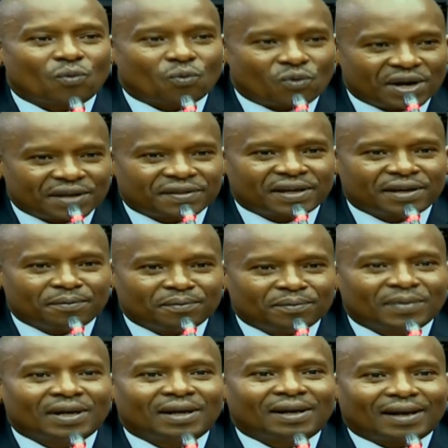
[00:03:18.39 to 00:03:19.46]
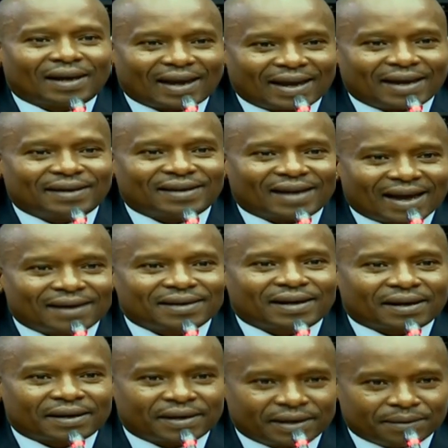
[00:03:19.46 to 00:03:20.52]
with him and
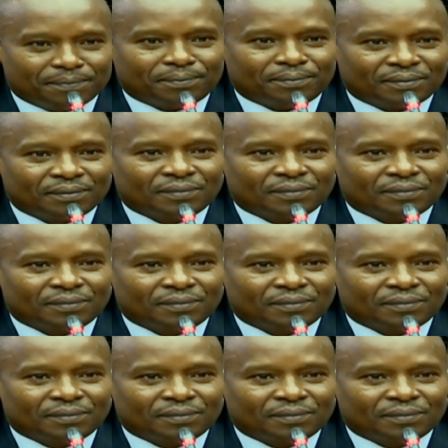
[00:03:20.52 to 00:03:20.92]
under him,